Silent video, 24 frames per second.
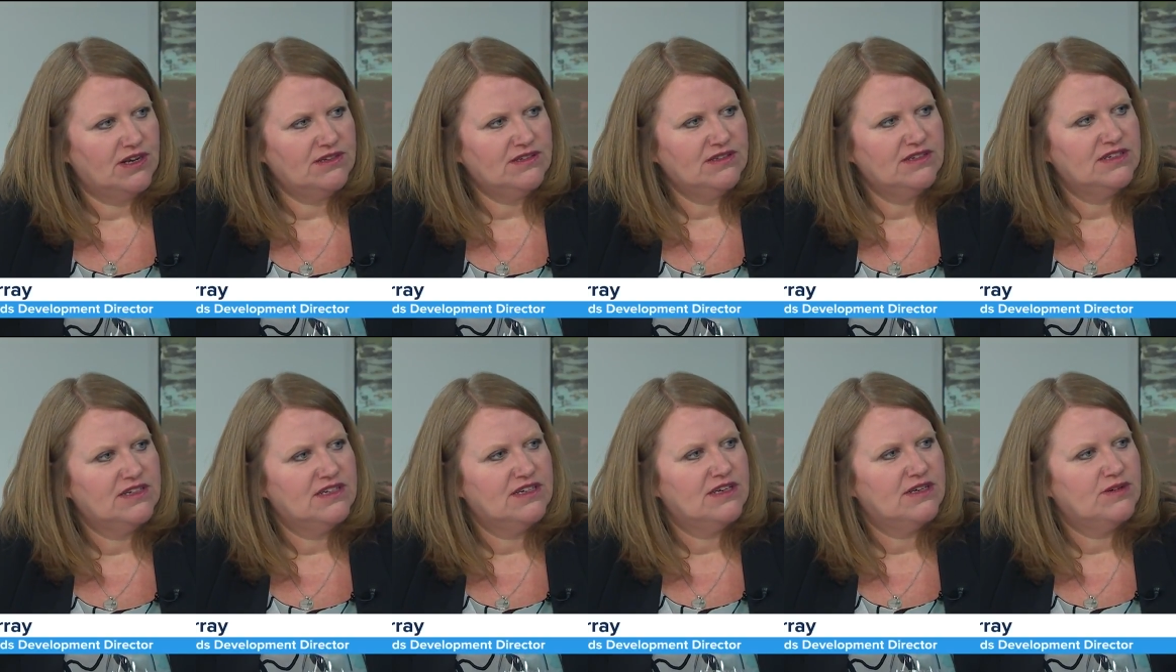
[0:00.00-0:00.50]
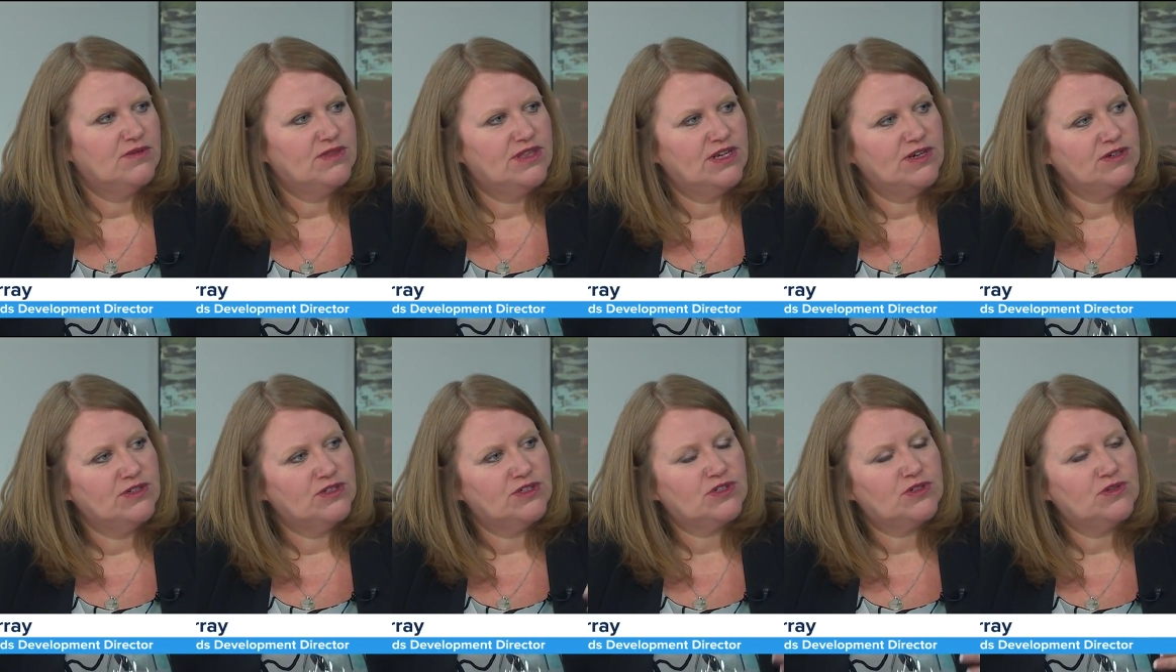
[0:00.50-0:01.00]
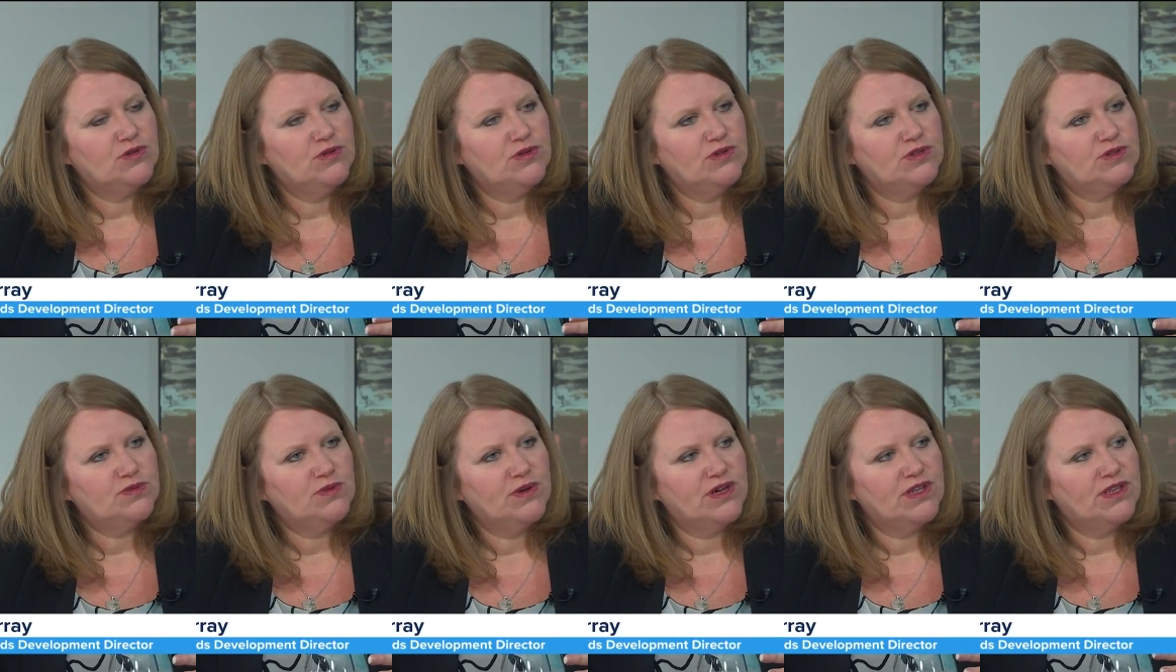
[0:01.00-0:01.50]
Mm -hmm. They're in
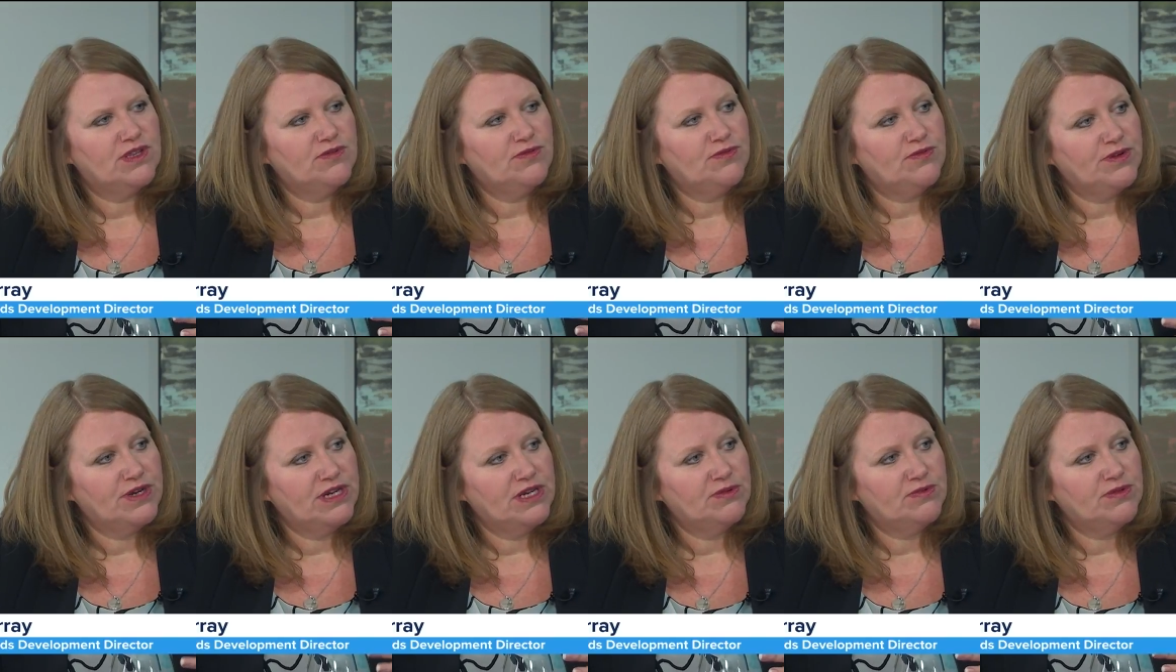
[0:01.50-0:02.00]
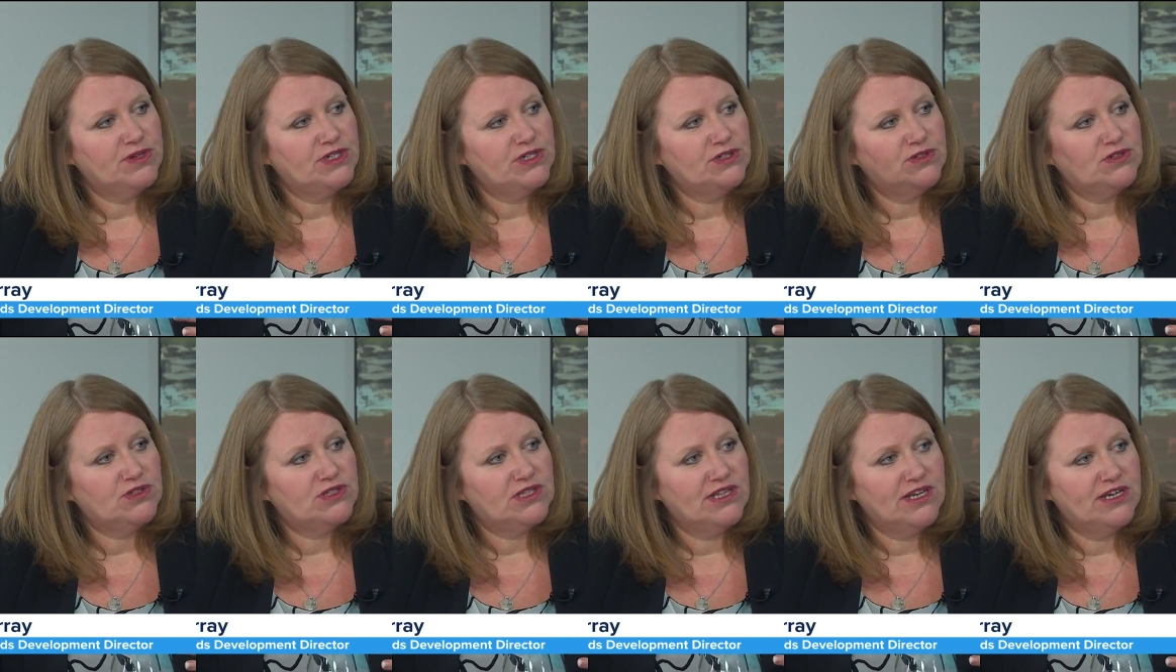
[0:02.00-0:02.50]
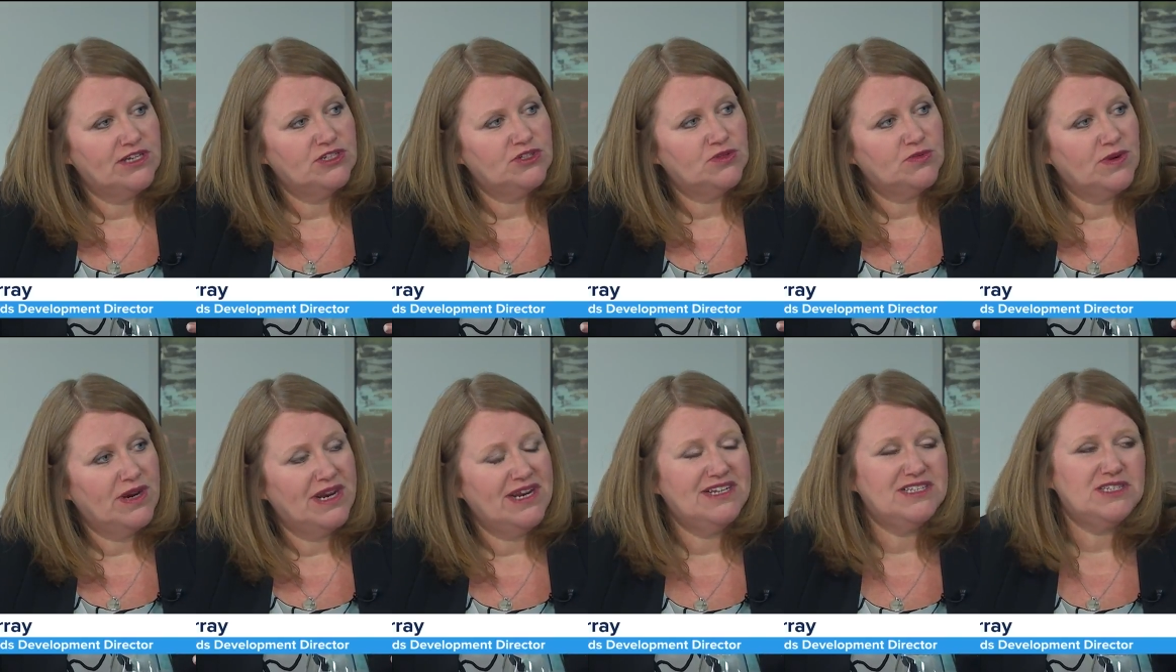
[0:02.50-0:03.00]
schools where the free and reduced lunch
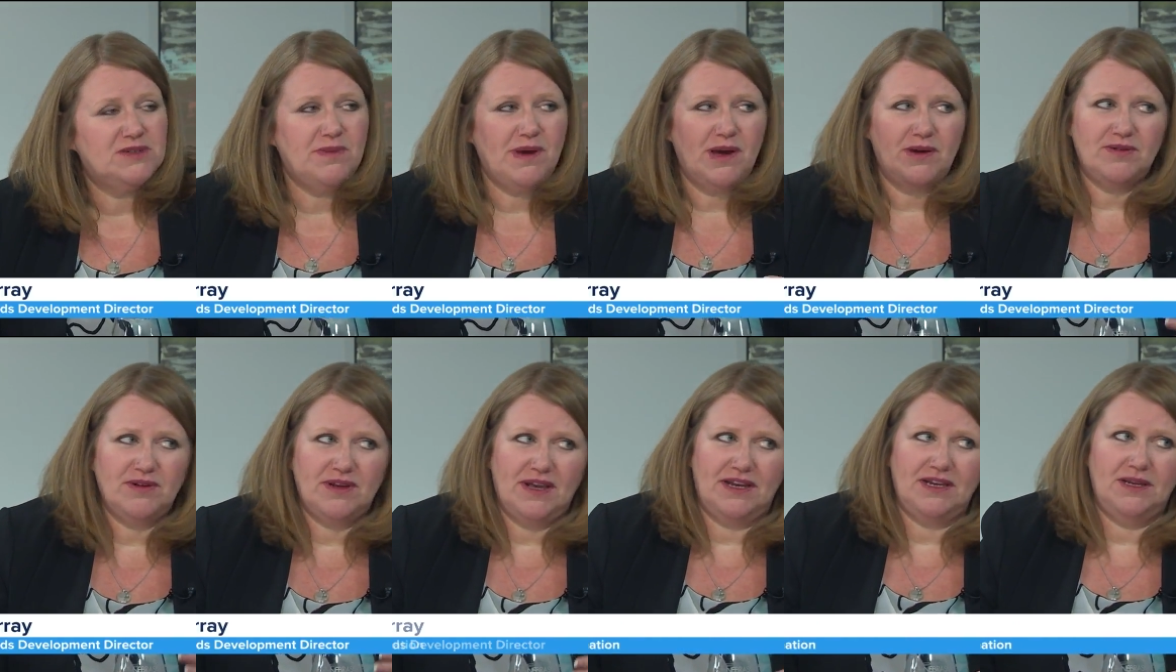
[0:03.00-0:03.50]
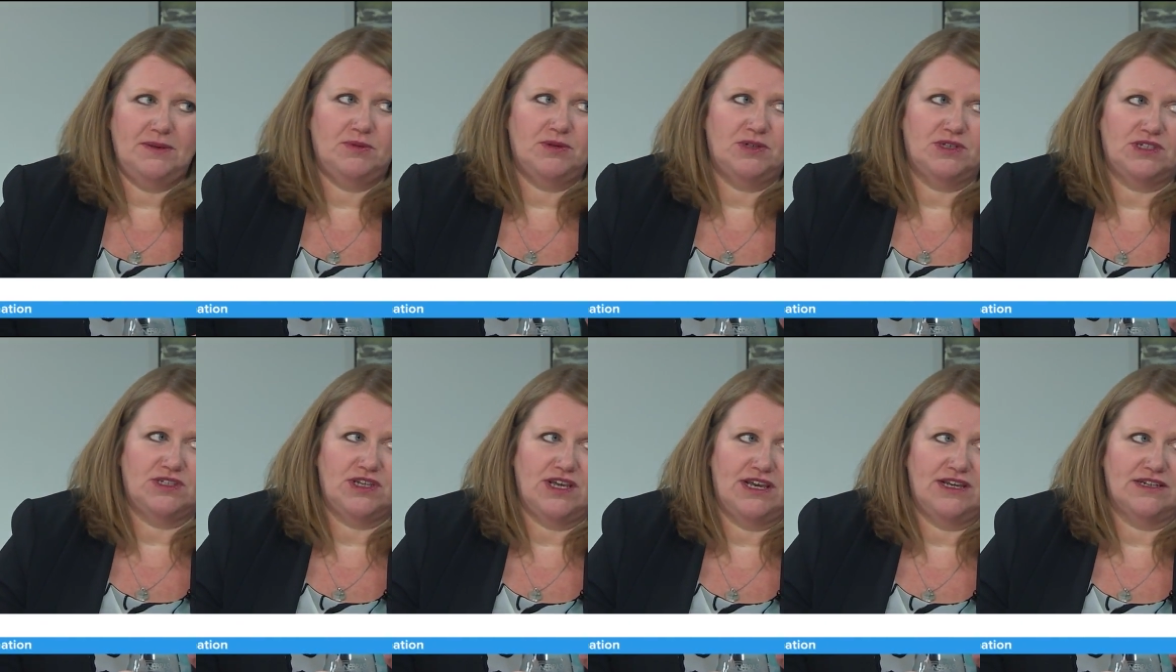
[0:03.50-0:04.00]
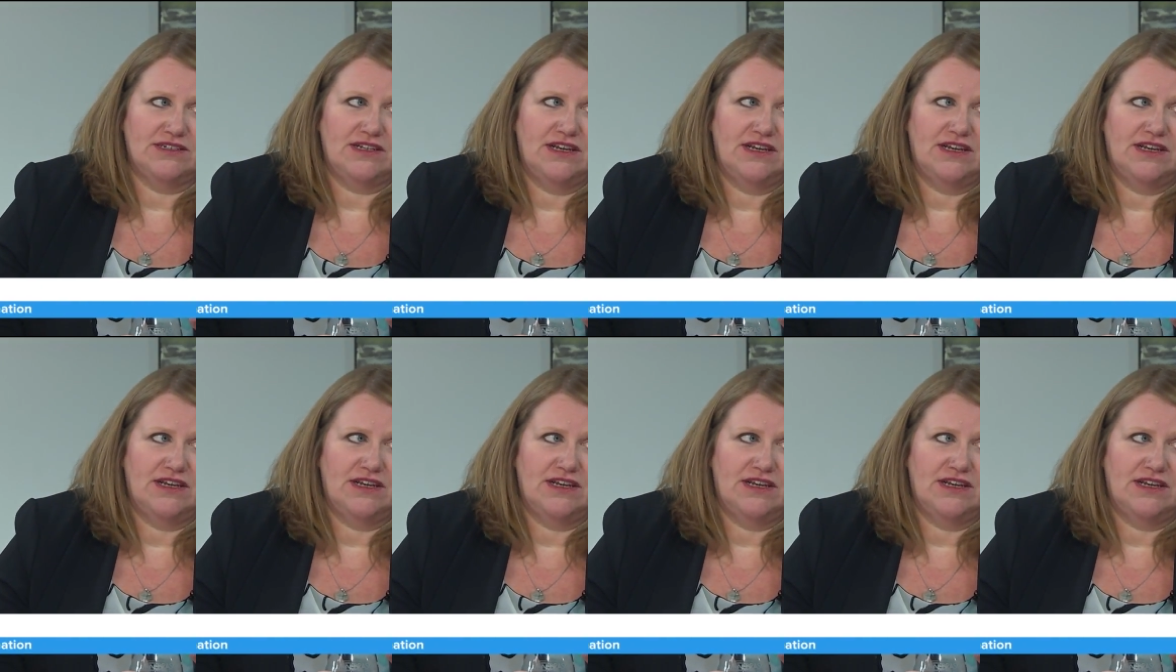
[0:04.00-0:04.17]
rate is about 90 percent.